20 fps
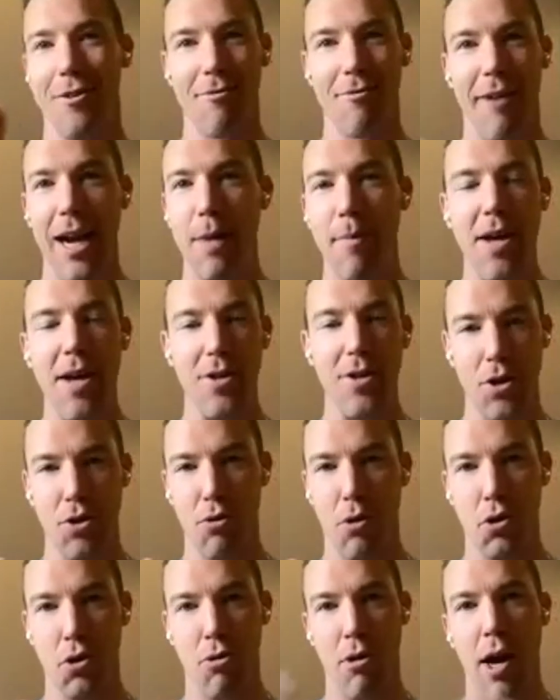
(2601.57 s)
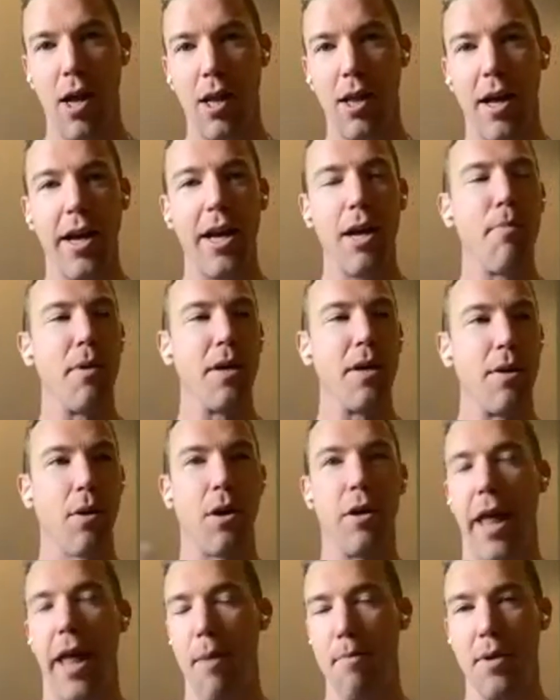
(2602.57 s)
a randomized controlled trial on it, but
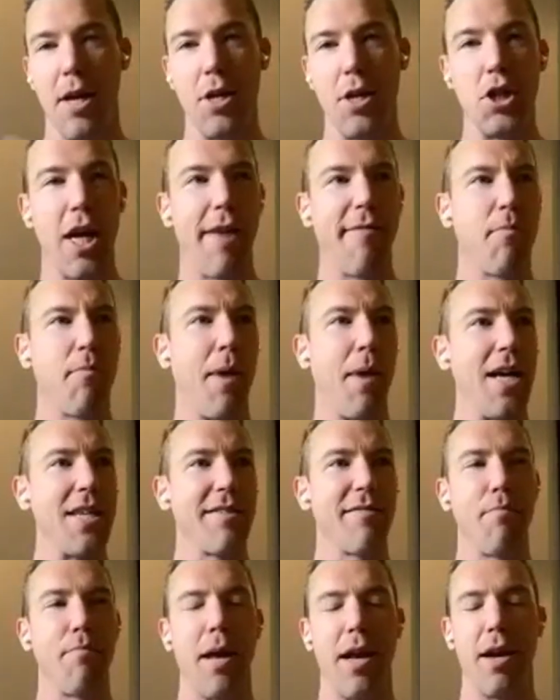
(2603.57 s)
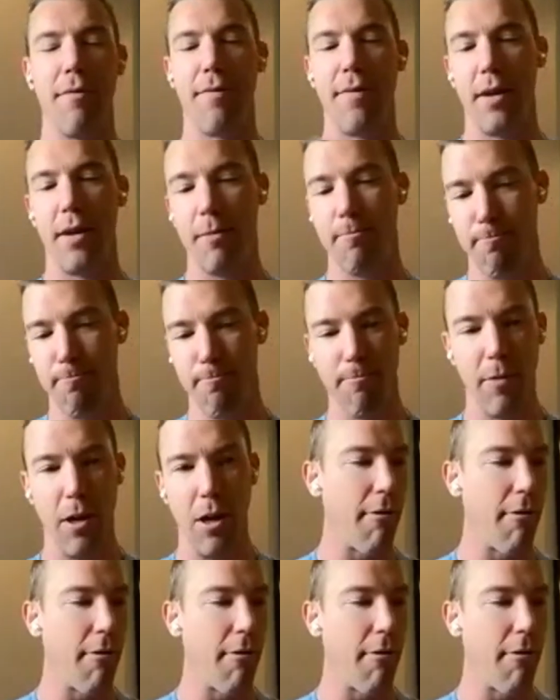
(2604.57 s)
could that potentially have a positive benefit?